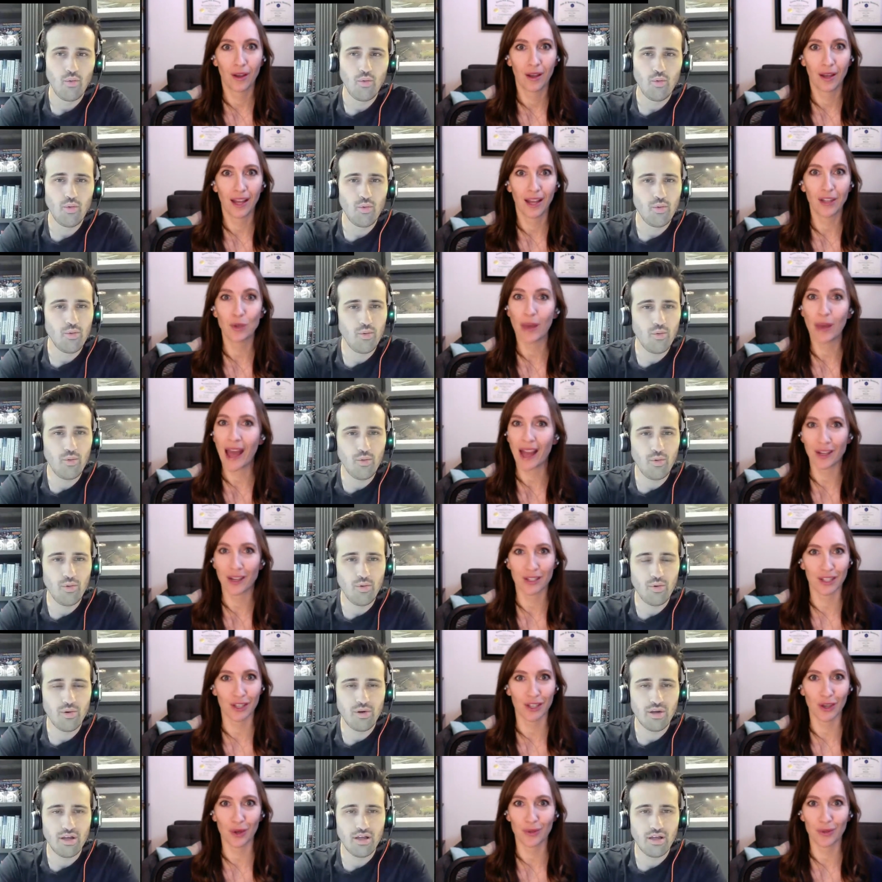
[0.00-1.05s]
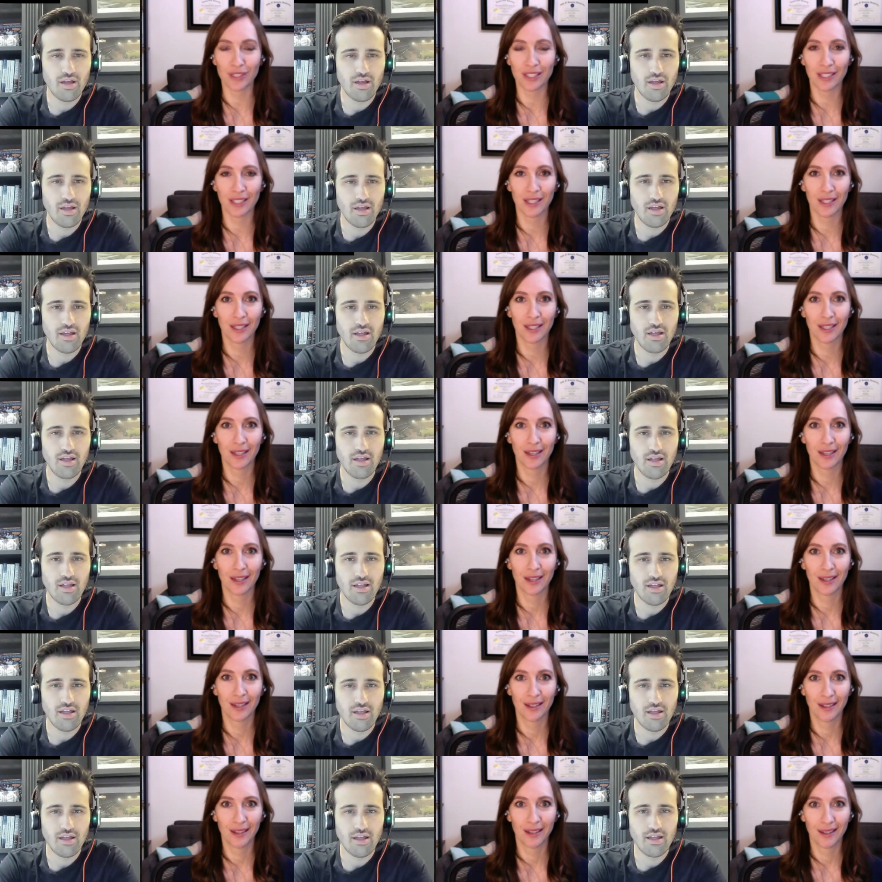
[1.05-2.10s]
Speaker 1: And you execute.
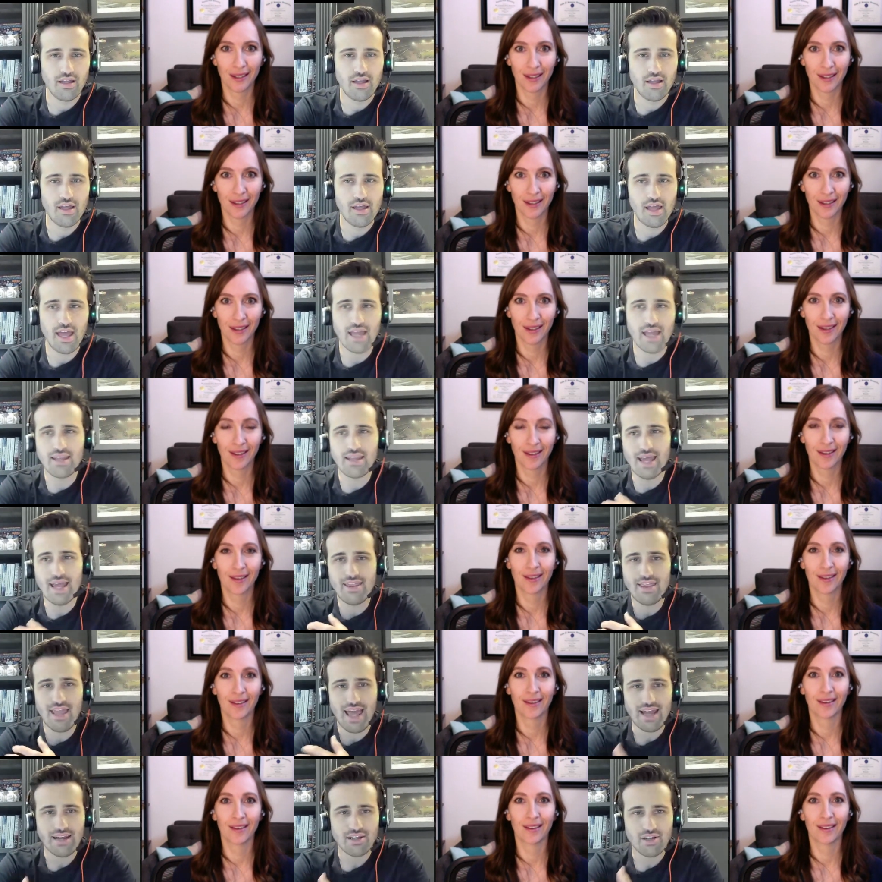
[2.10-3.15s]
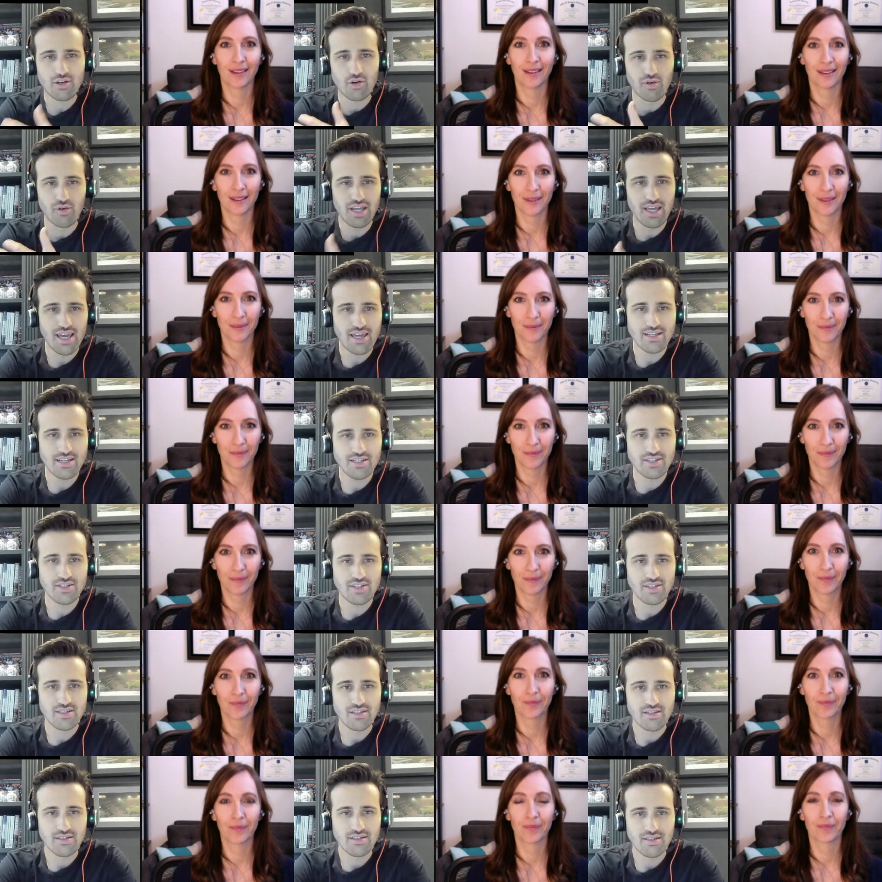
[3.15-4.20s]
And and that
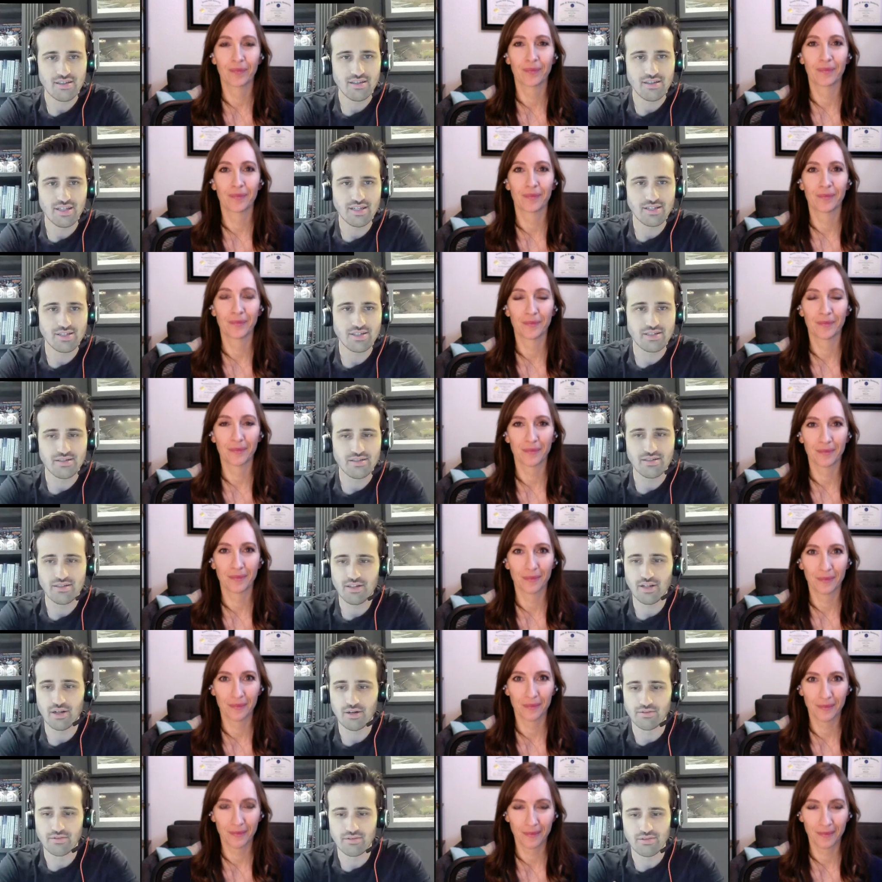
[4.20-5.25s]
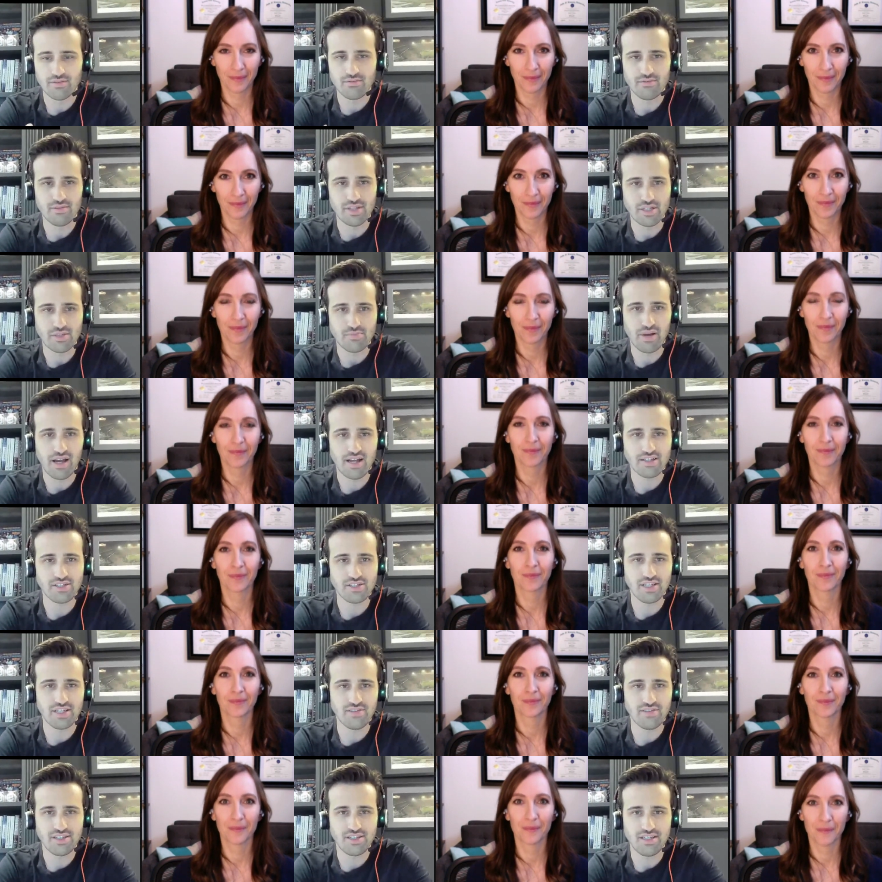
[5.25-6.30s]
creates this, you know, this
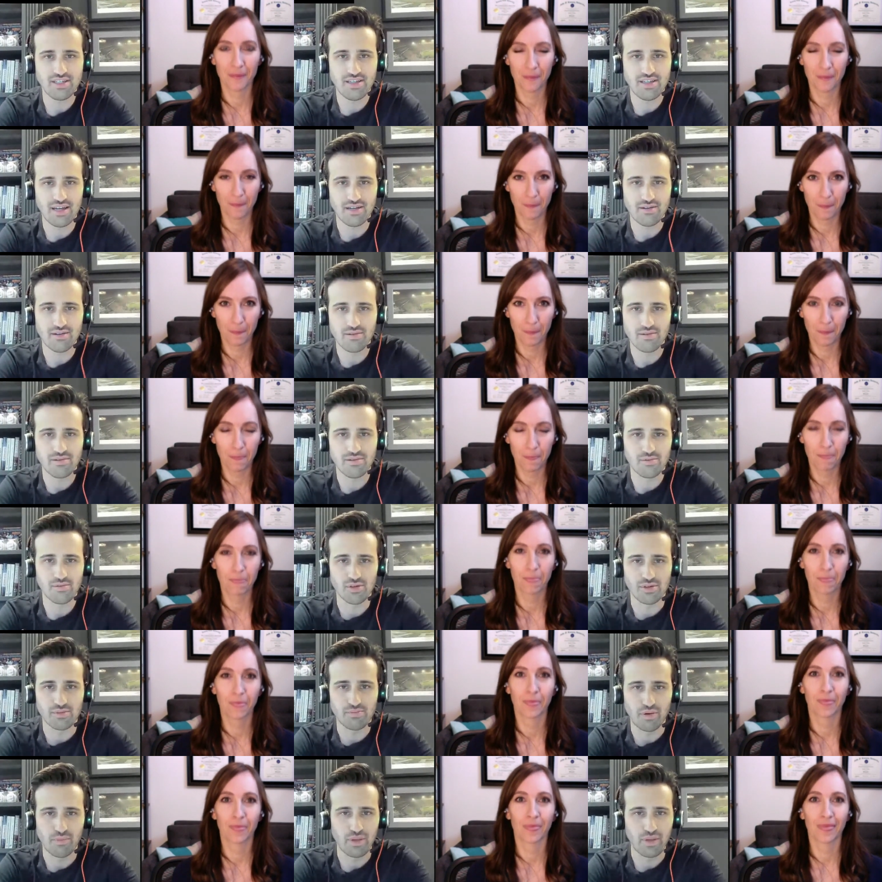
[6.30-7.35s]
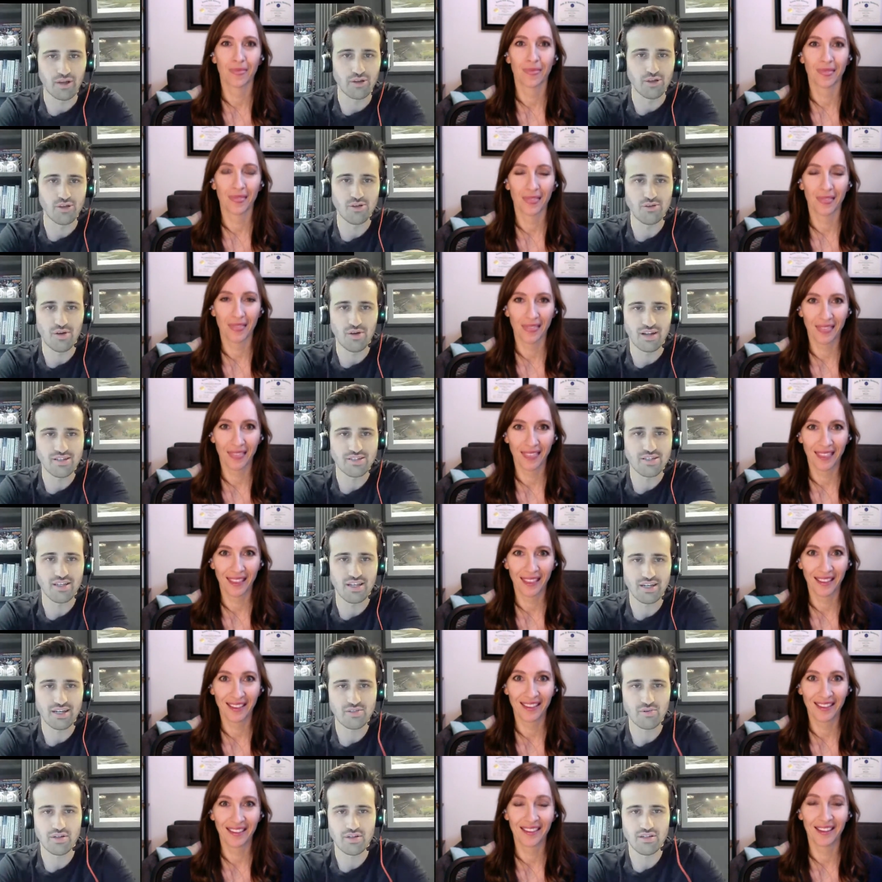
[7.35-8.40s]
positivity that will propel you on to the
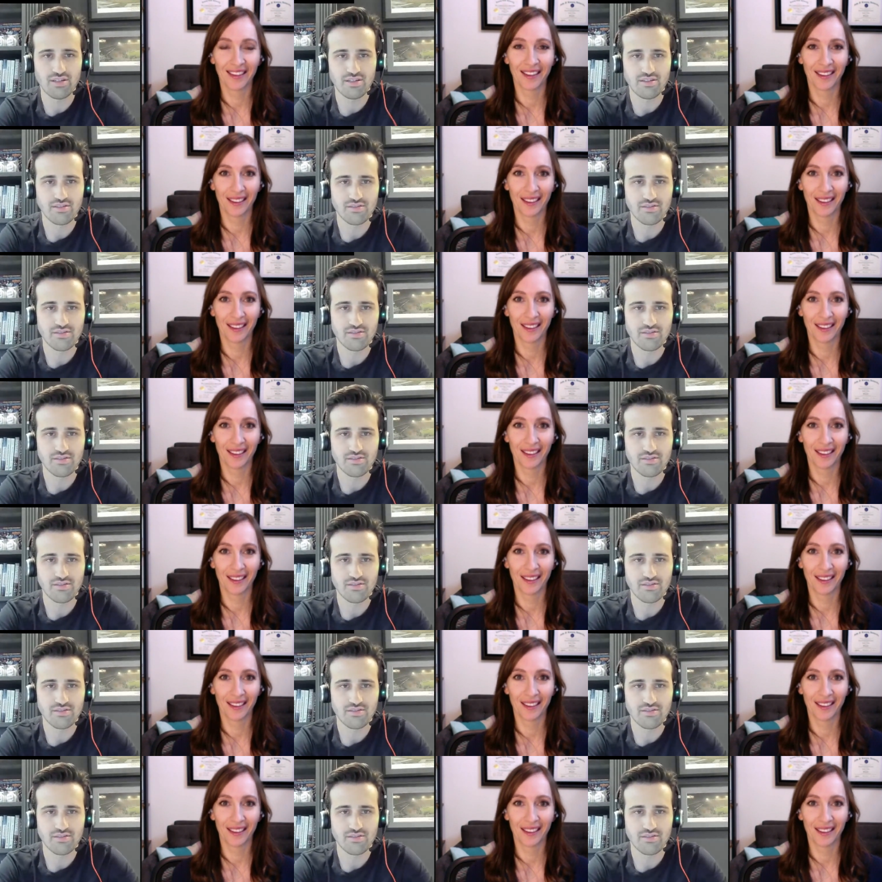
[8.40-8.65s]
next one?